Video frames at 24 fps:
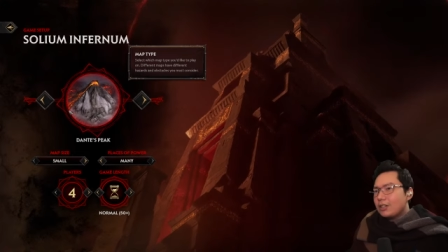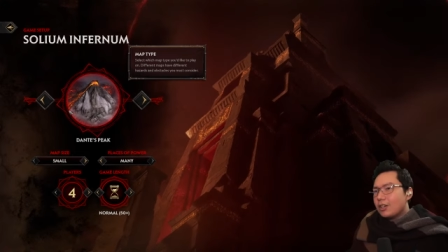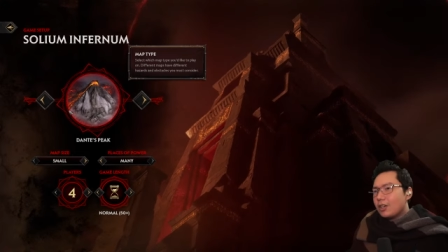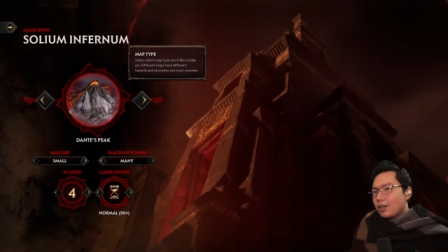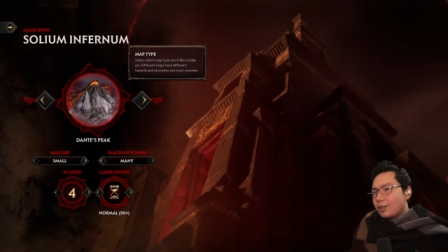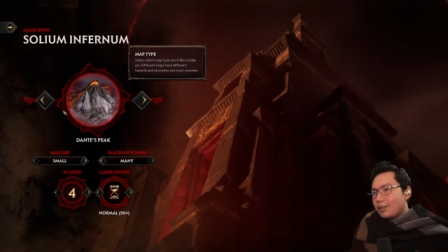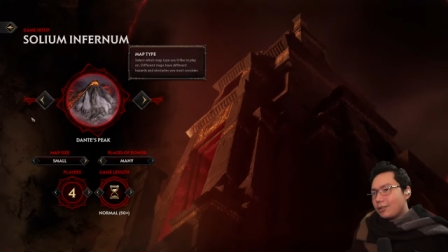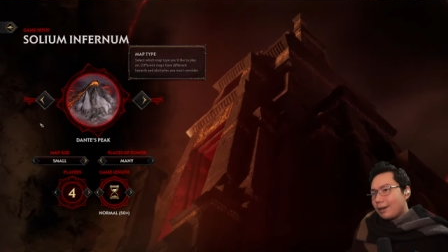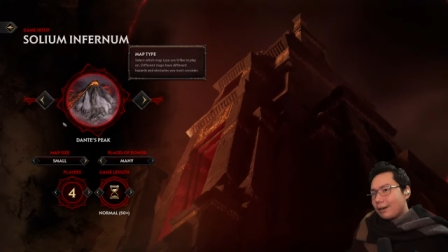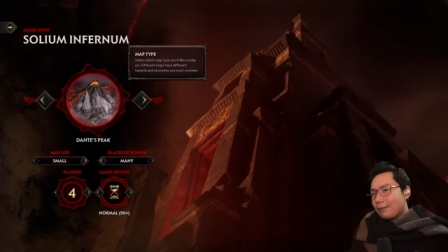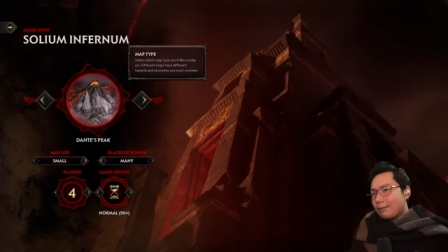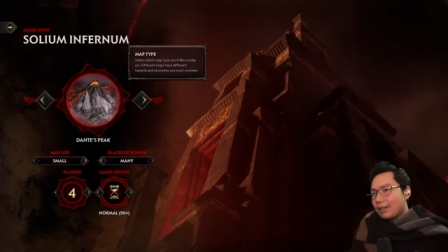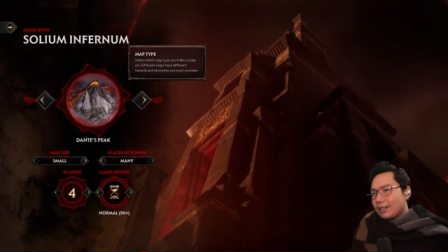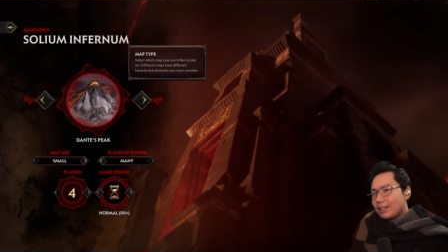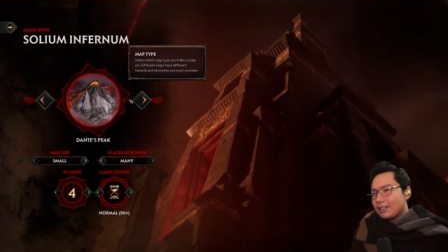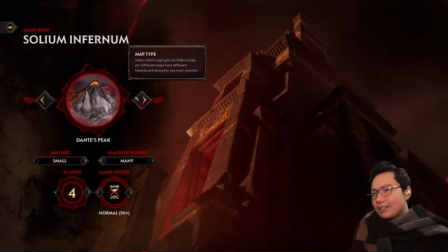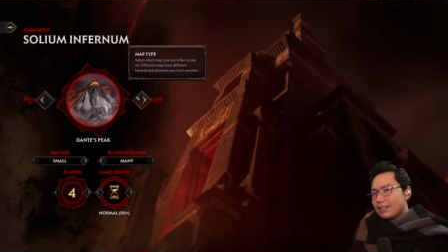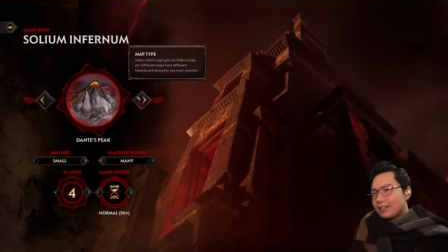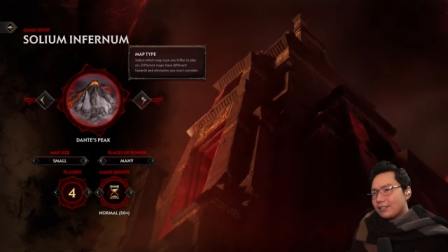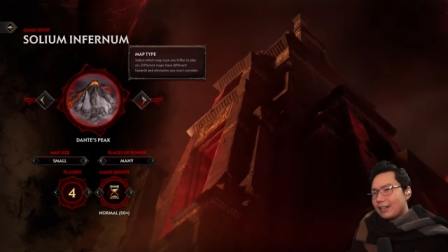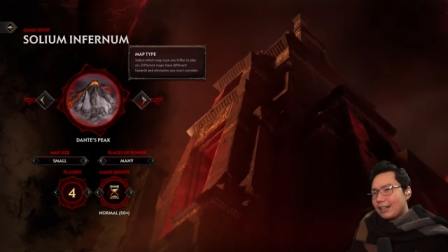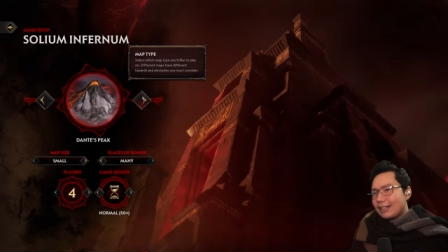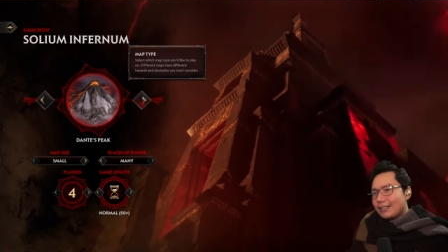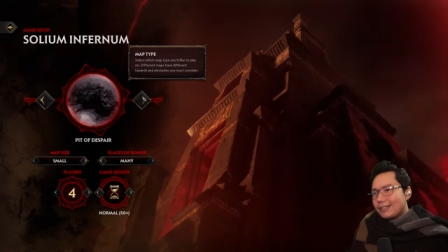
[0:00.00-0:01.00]
or do I want the
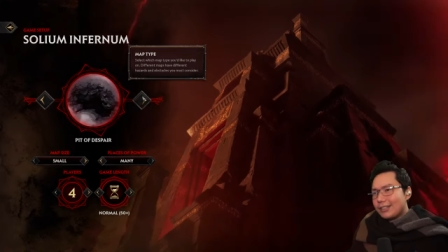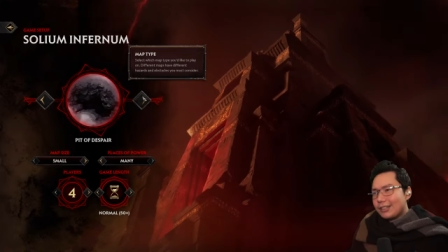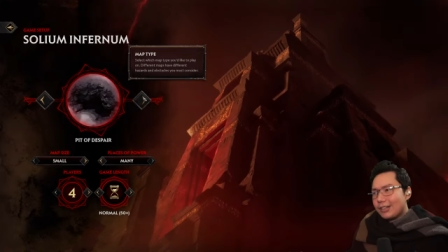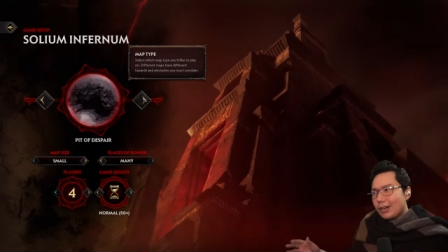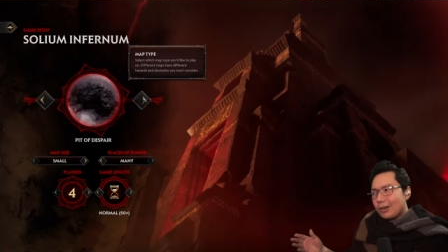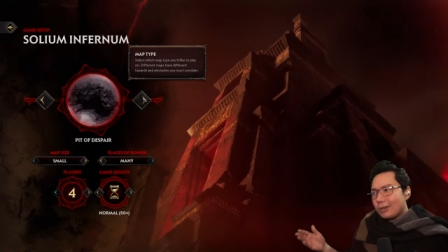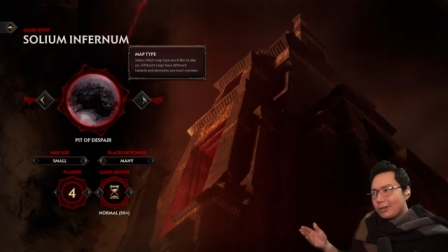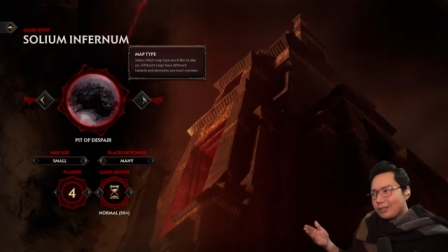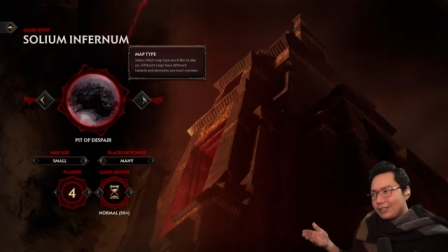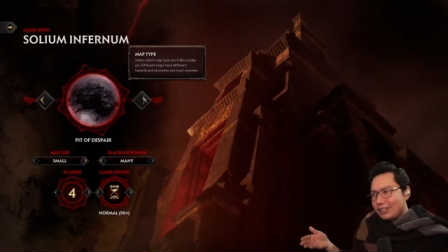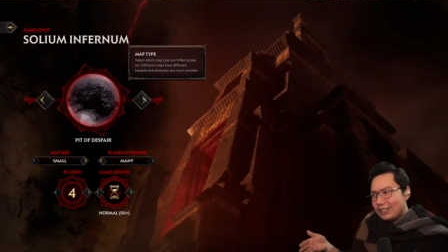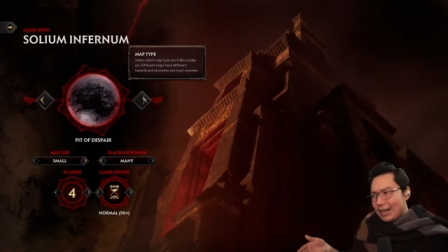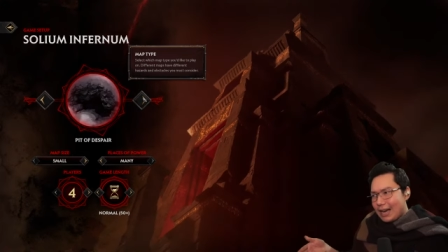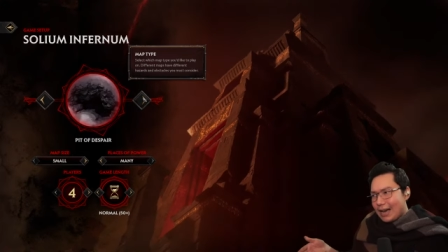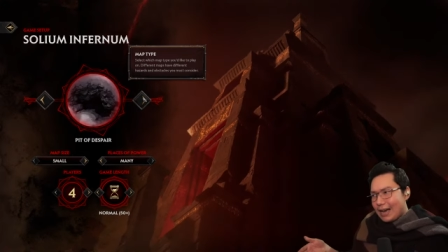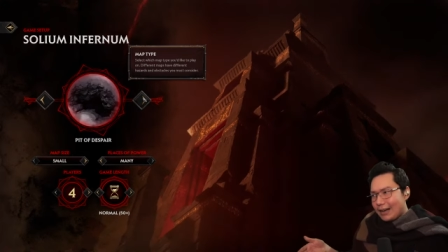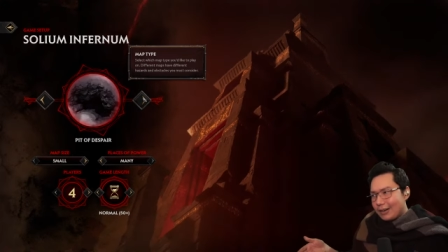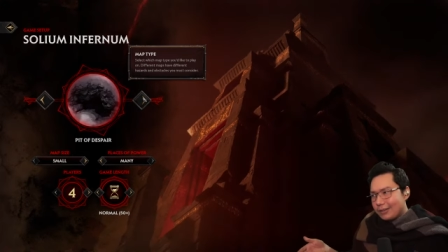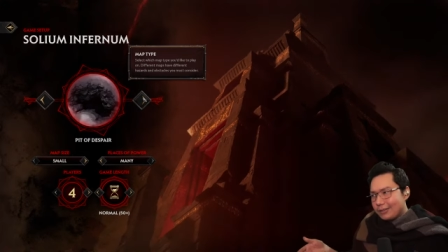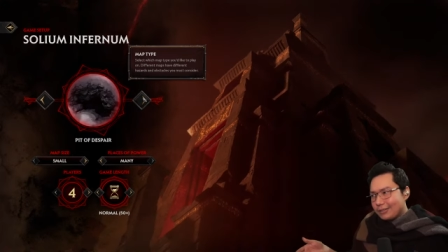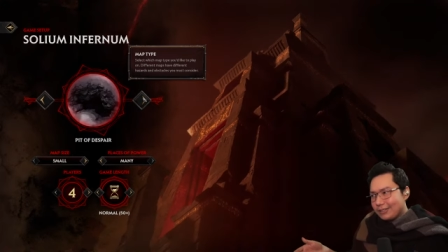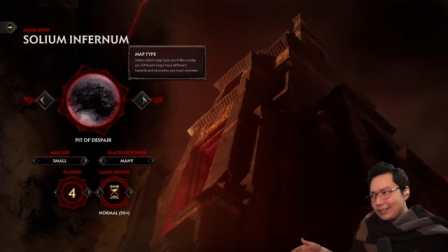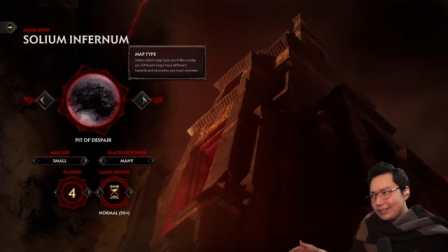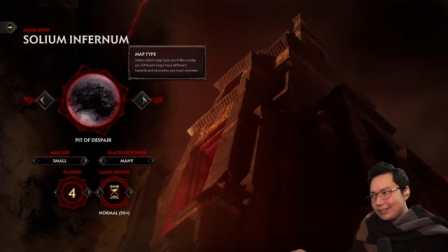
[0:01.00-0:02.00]
terrain to go
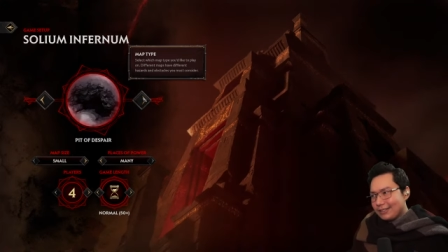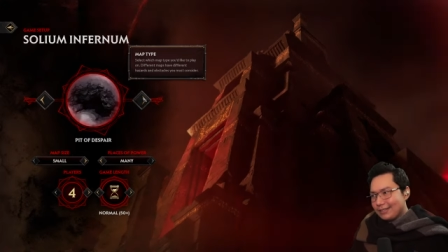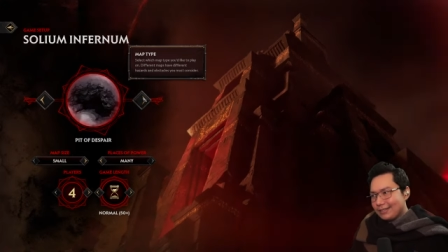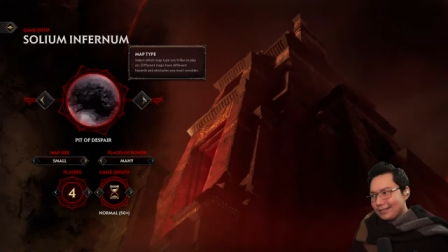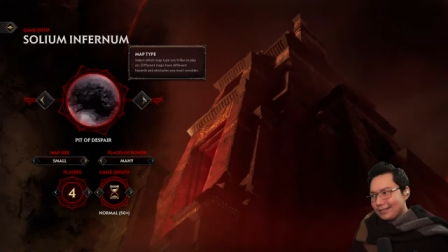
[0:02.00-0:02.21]
down?